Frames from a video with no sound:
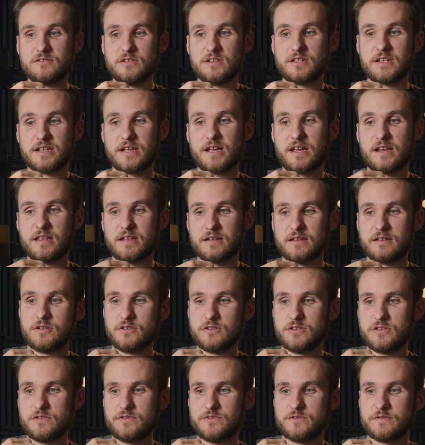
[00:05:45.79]
You can kind of
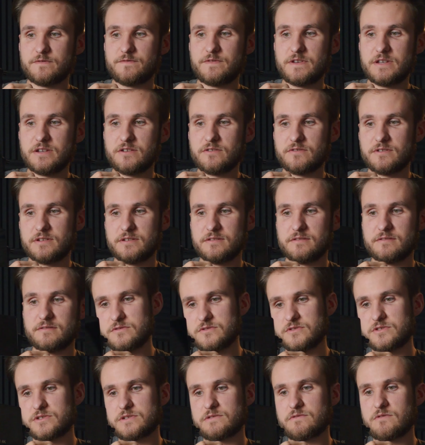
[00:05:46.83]
use your finger
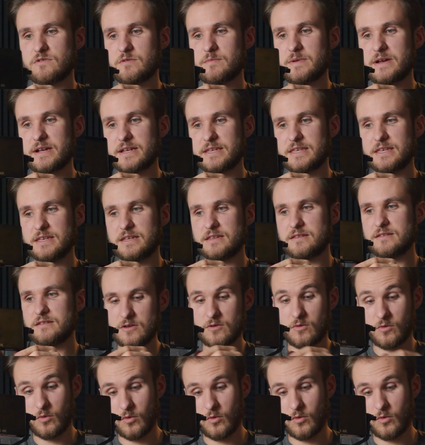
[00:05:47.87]
and screw it back in,